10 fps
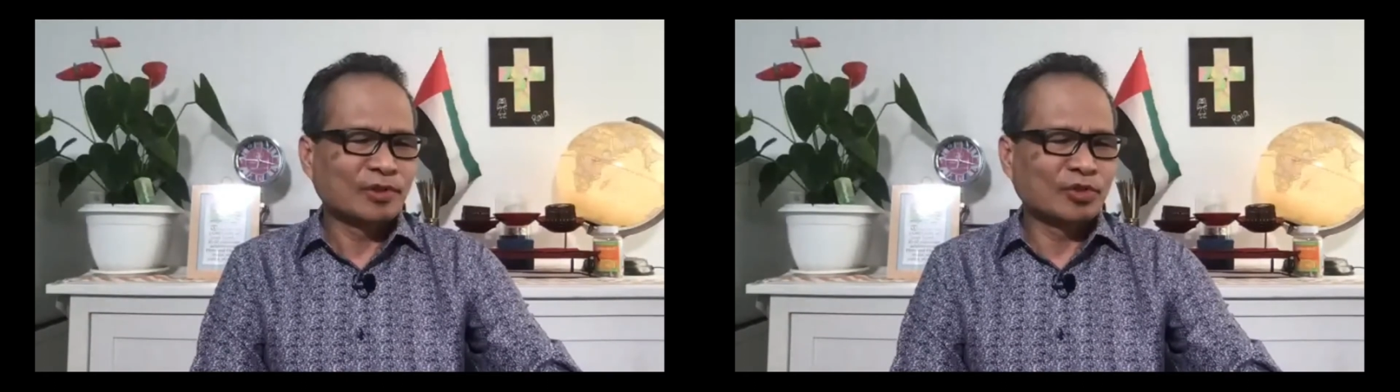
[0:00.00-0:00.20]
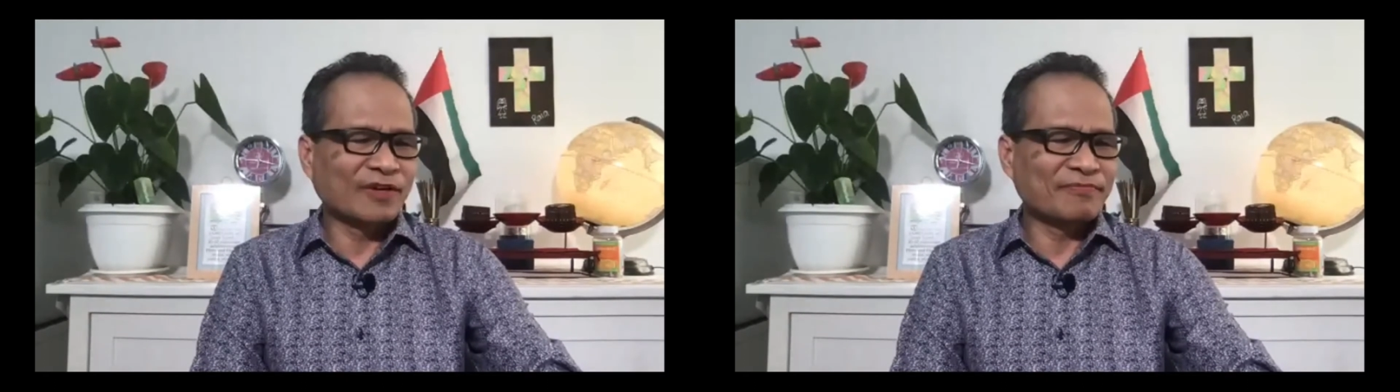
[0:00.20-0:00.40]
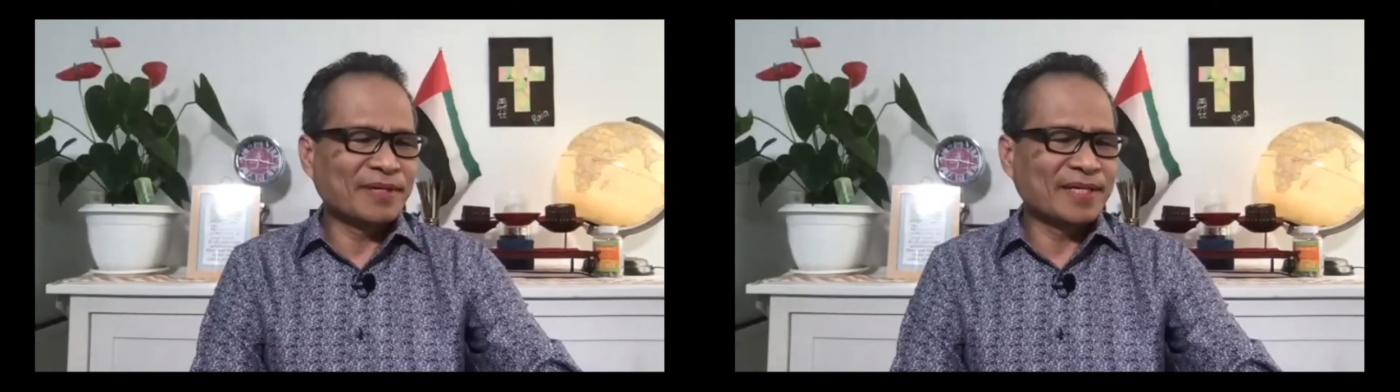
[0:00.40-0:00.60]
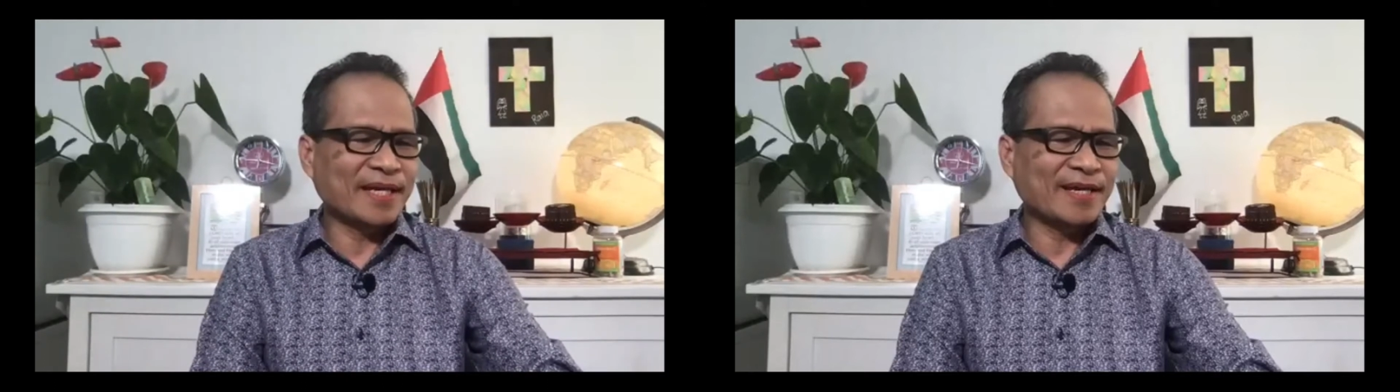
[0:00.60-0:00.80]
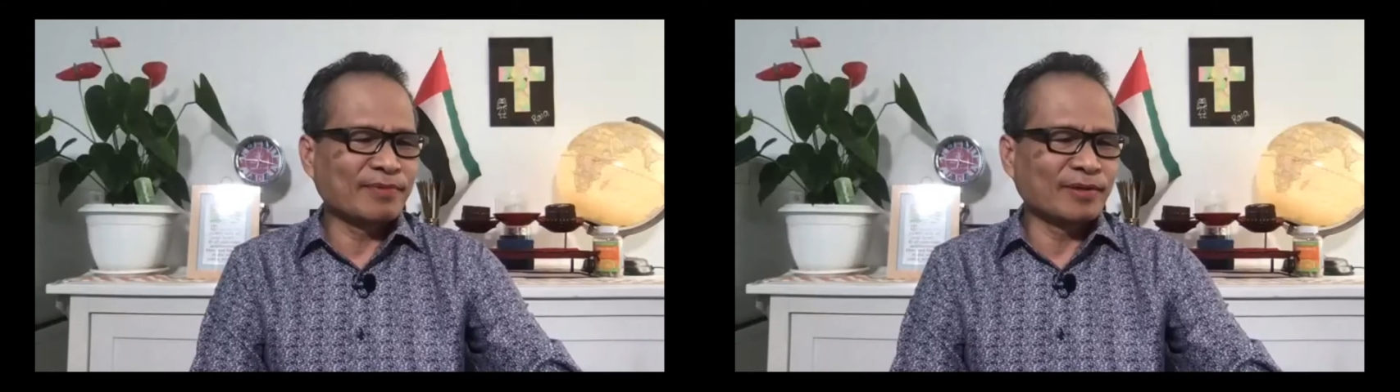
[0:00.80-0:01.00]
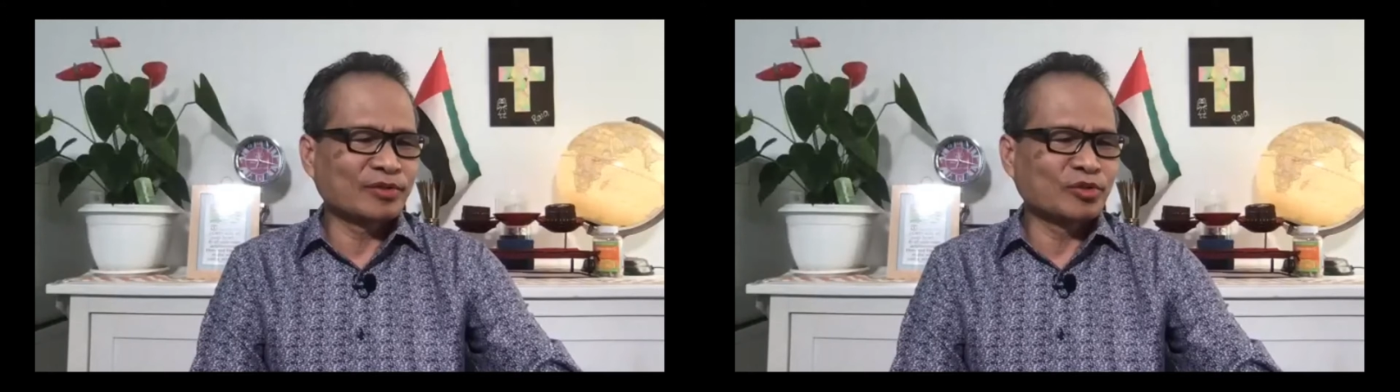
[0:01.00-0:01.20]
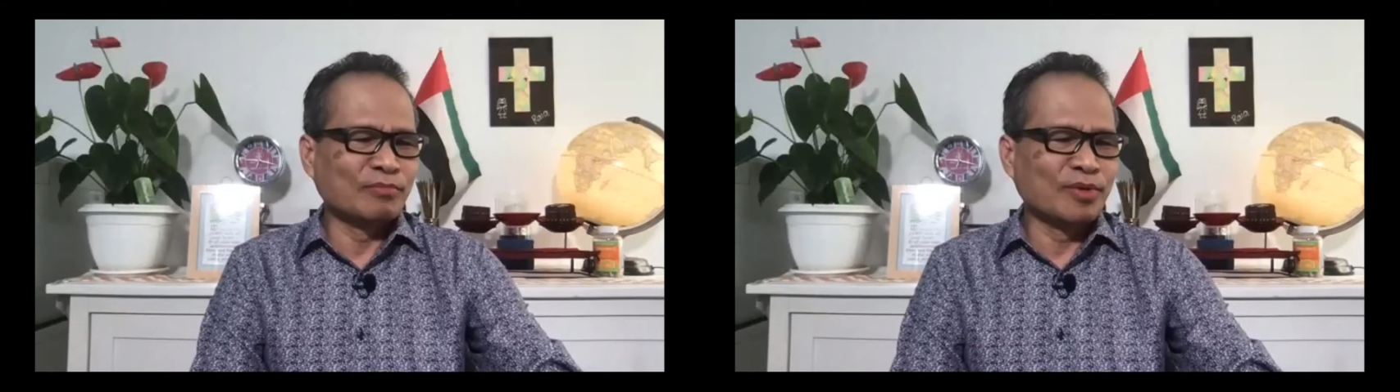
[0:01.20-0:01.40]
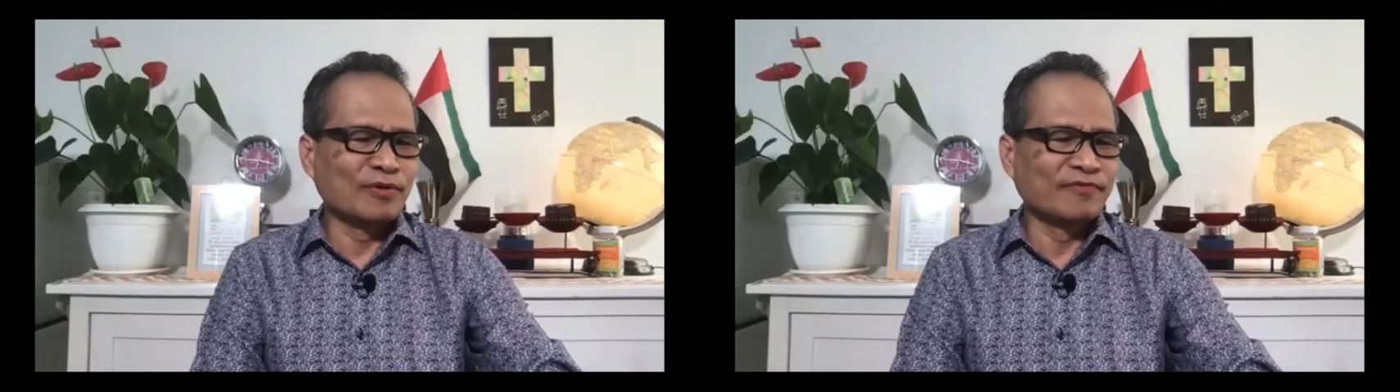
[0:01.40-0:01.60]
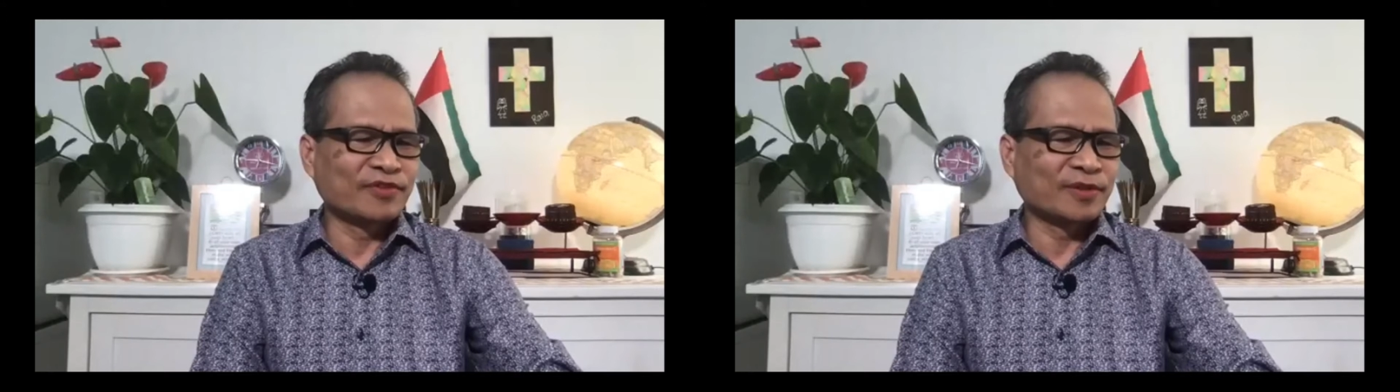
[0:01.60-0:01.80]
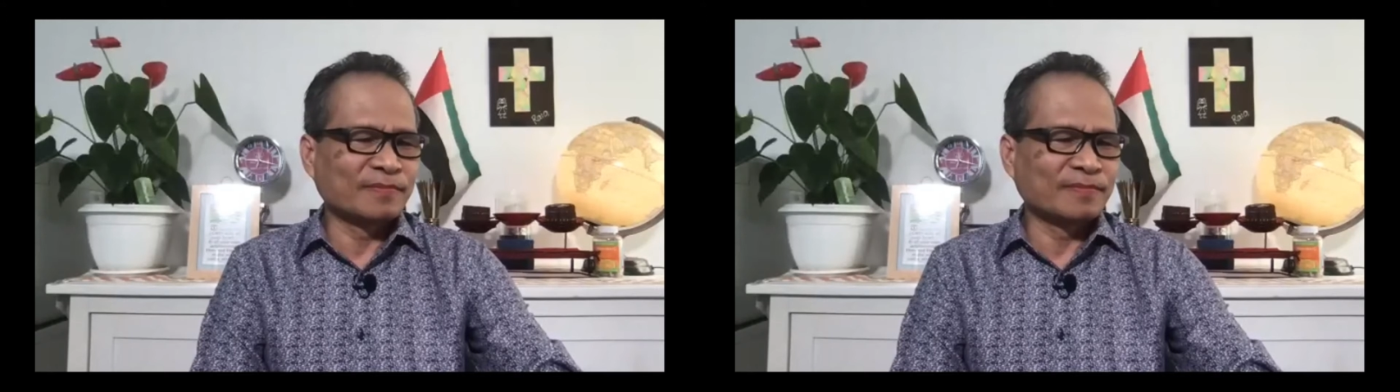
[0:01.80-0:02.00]
To have been able to move
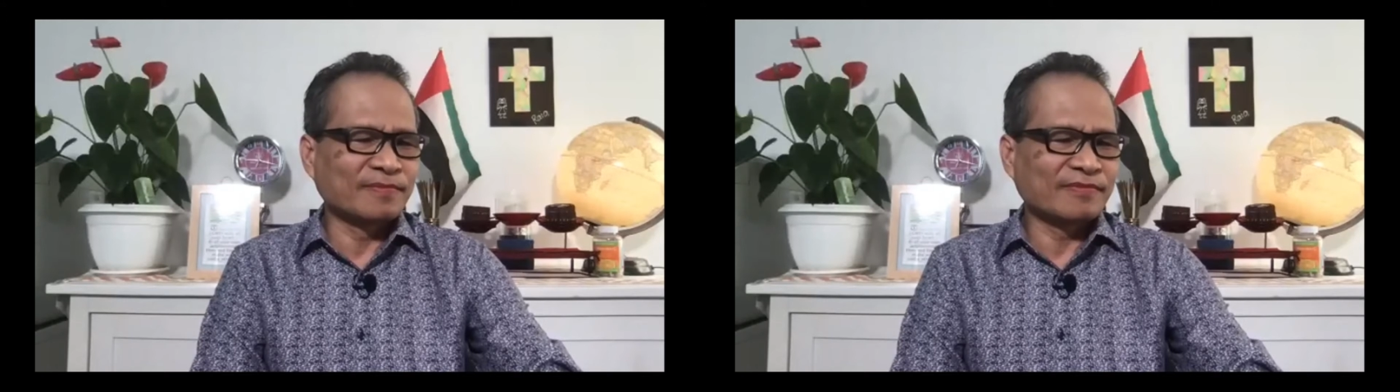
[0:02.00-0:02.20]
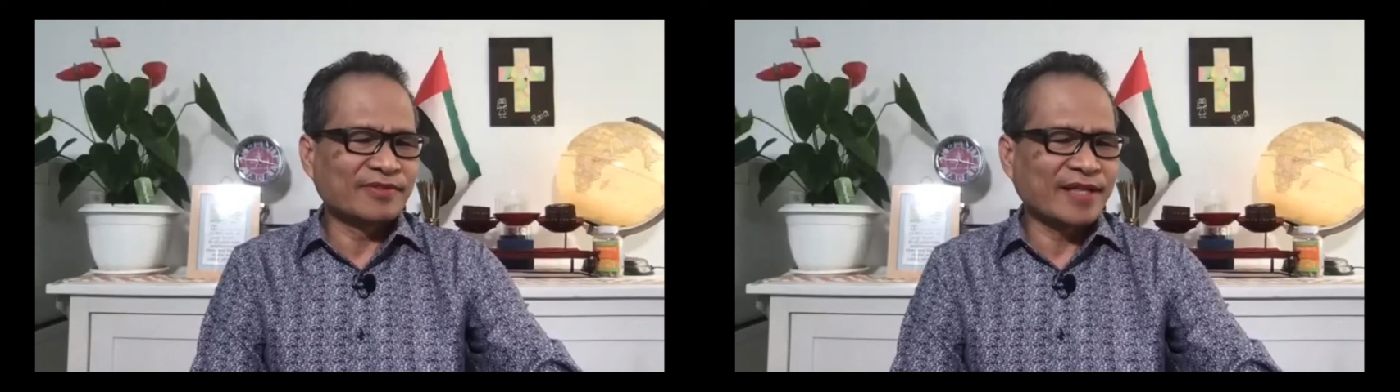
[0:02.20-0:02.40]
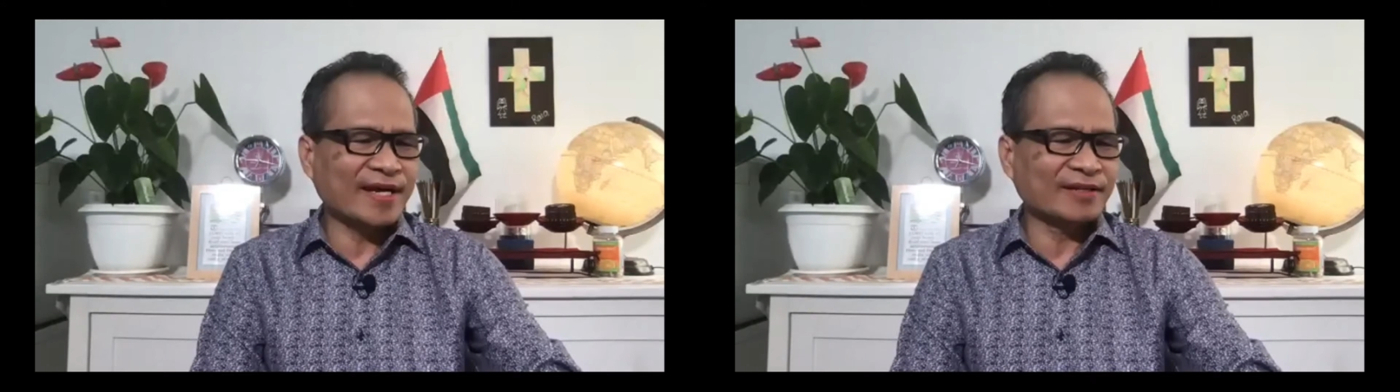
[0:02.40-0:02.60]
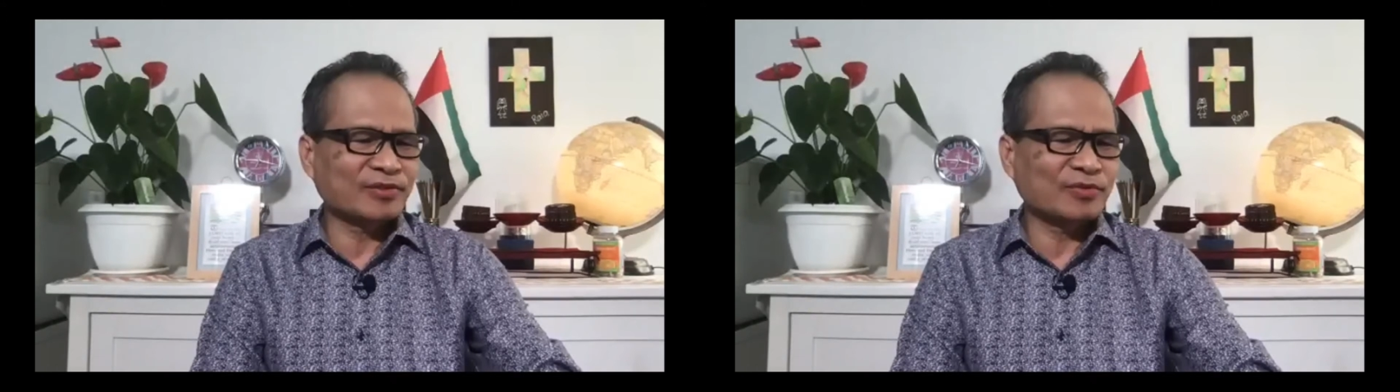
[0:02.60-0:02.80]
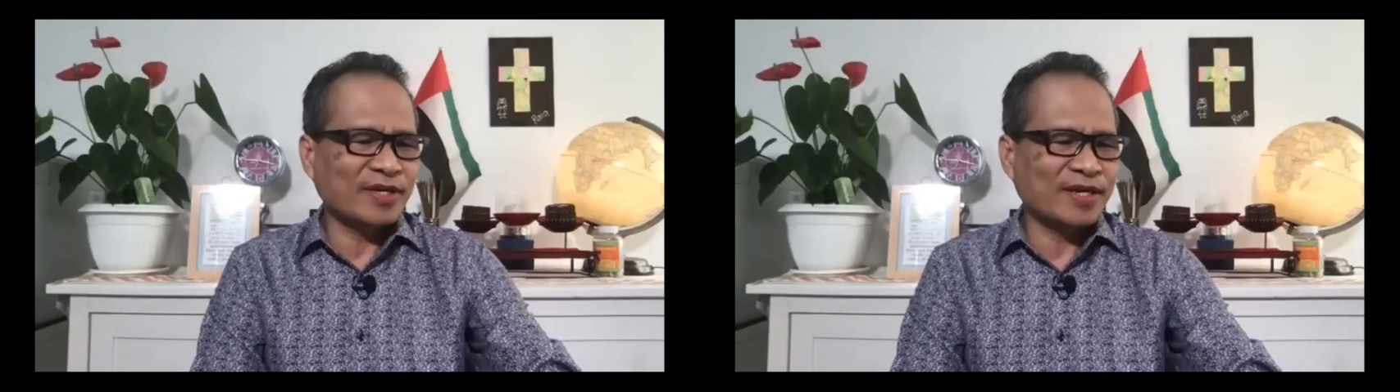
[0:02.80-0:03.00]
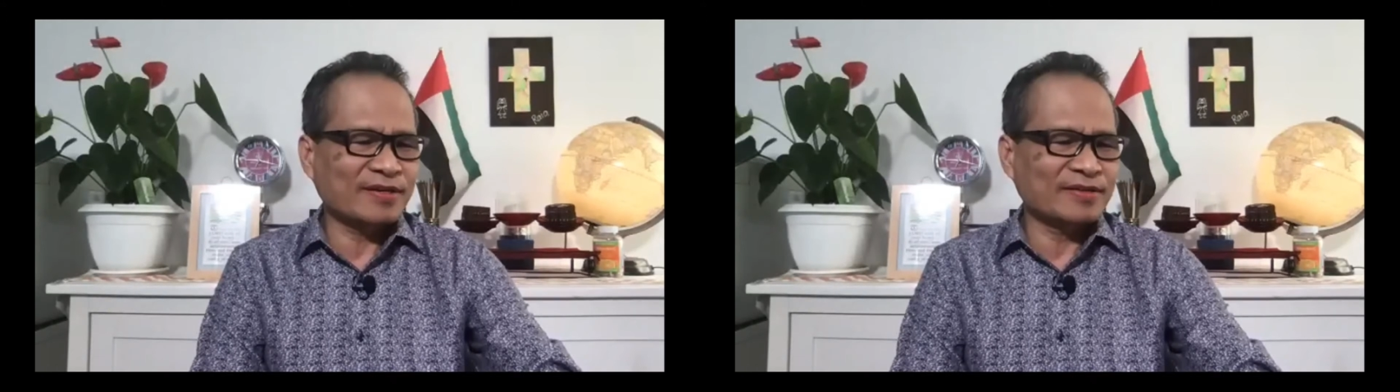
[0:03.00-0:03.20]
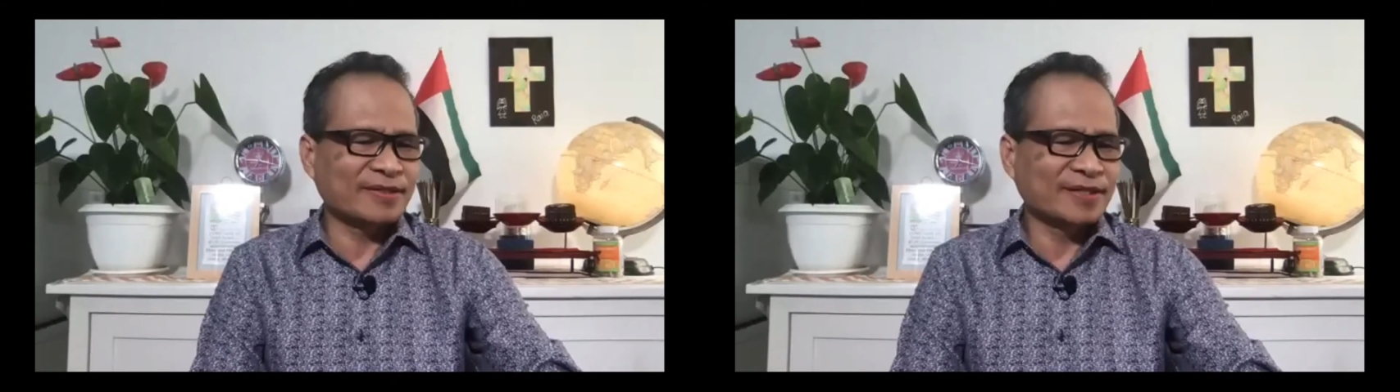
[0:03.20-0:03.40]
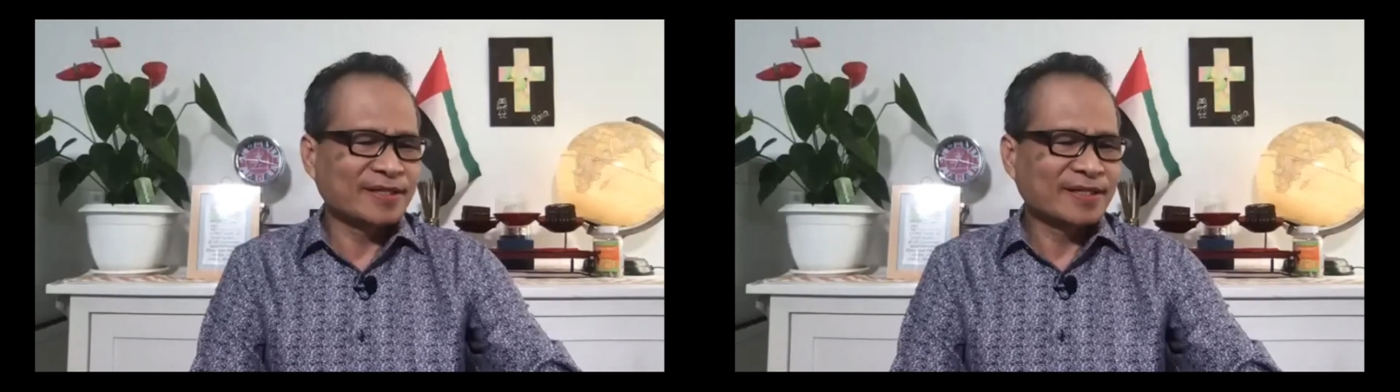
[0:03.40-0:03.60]
from there to here